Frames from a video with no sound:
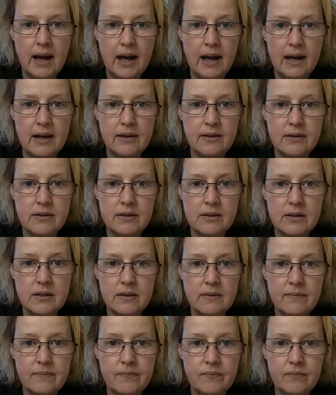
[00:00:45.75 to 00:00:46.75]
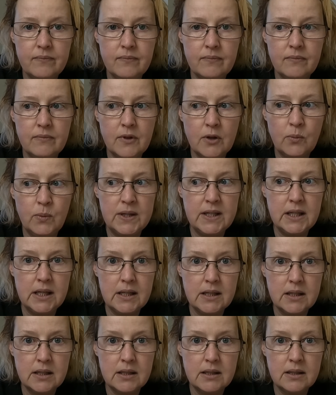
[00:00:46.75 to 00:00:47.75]
and we
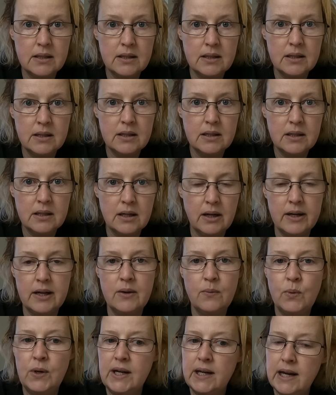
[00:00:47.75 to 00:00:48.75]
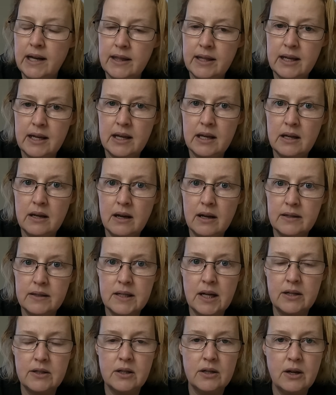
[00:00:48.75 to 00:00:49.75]
did. We let the
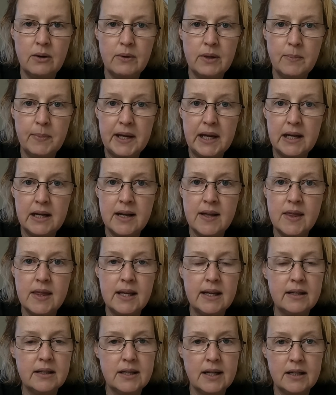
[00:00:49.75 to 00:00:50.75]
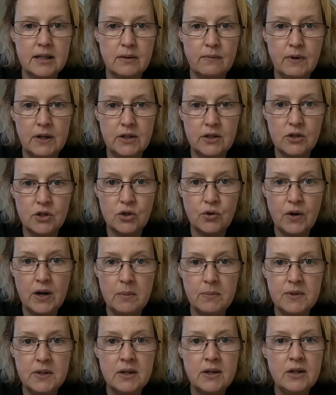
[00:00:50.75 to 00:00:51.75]
assessor know at the beginning. The assessor read a
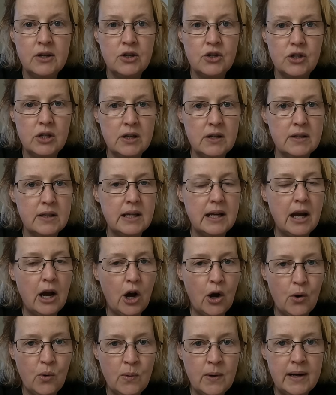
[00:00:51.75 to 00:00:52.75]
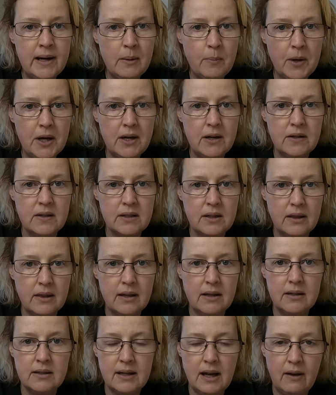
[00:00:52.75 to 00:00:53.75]
script. She's the only person
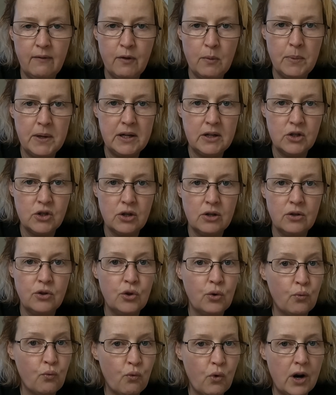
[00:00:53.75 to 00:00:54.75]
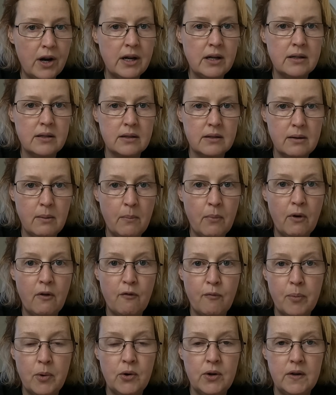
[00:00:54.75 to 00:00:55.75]
that has ever been issued the right number
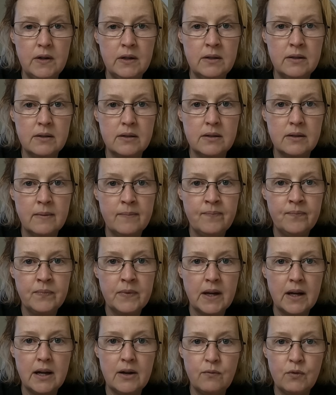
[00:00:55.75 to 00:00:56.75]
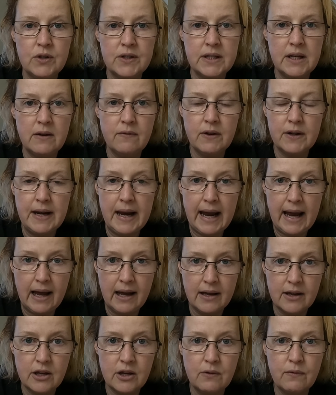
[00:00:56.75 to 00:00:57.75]
of points and receive an
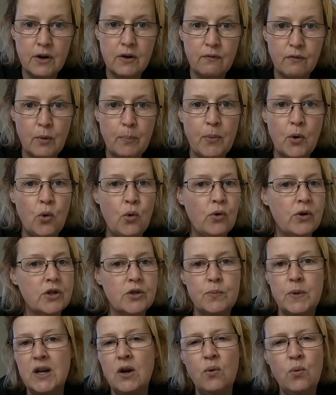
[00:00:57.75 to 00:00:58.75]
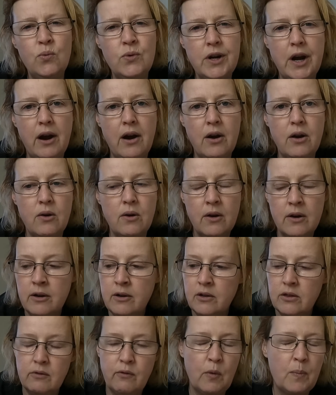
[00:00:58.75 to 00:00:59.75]
accurate report, because we all know
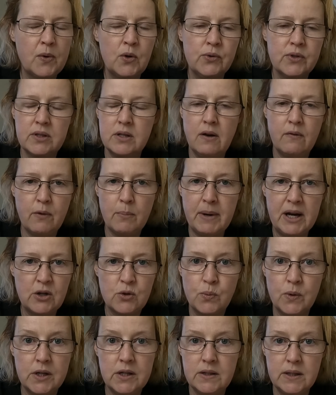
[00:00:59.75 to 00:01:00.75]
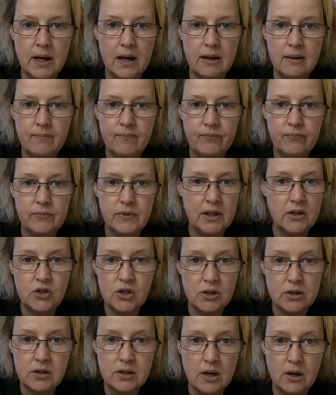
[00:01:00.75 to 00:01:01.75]
the reports never match what you say. They
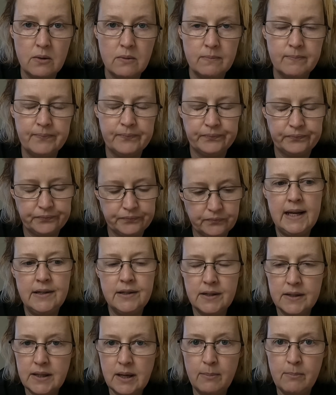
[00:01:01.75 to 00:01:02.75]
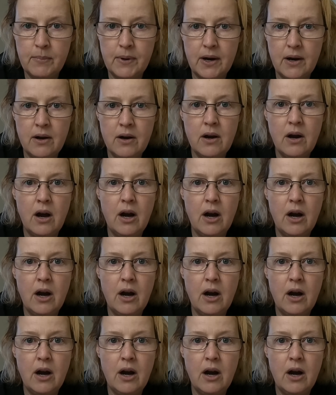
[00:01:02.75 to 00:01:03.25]
just don't. In December,